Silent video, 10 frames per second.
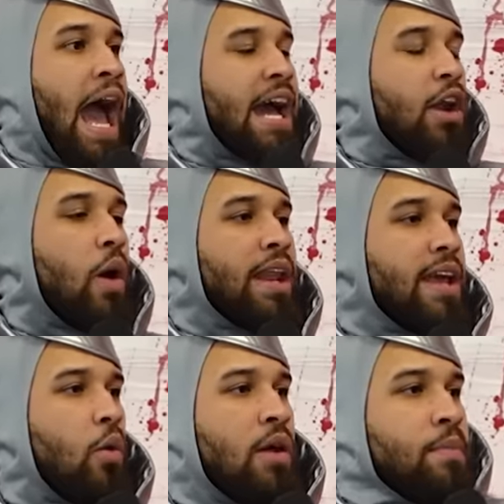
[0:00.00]
I got a way to
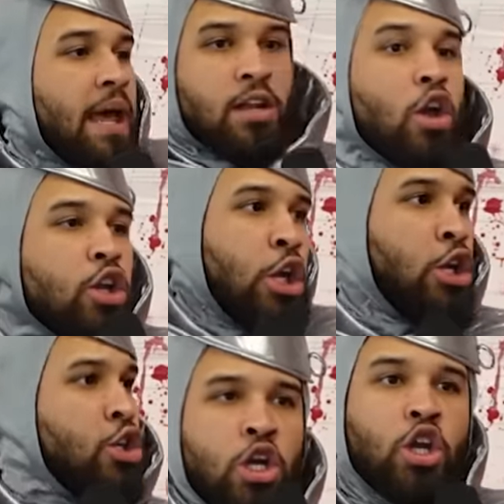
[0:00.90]
get away from that.
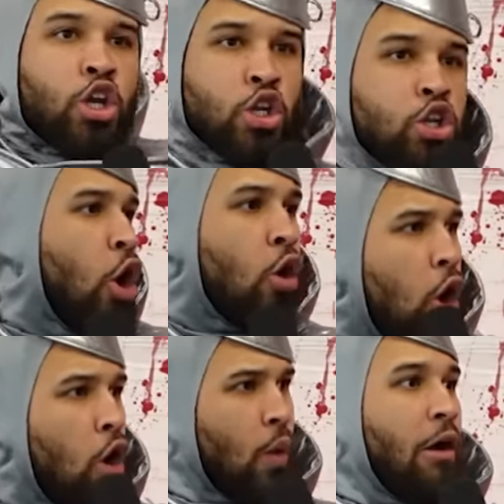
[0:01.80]
Don't
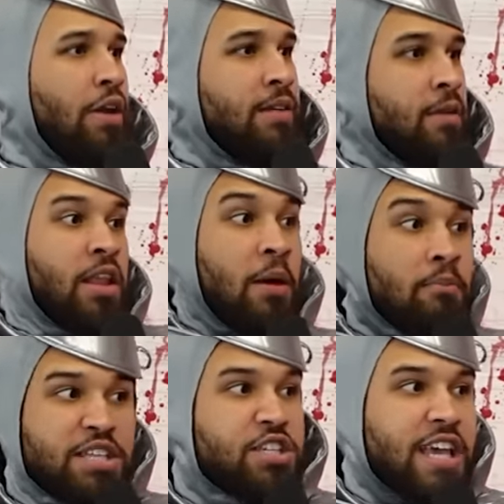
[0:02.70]
go around it. Them
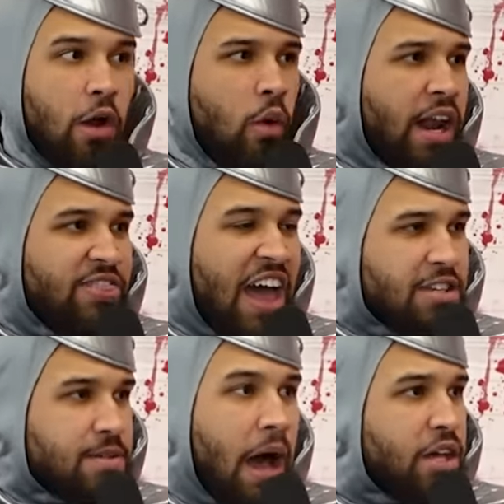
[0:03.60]
bitches can't run
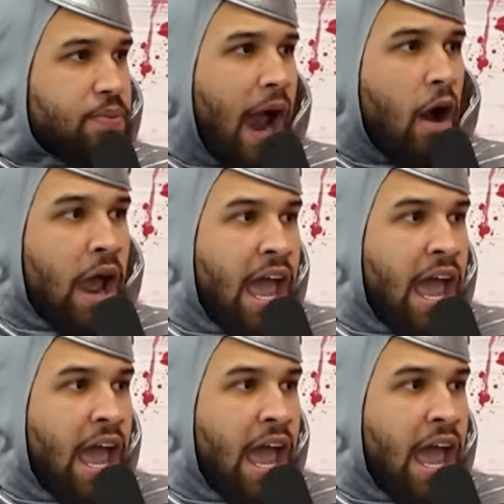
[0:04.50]
1,000 miles per hour.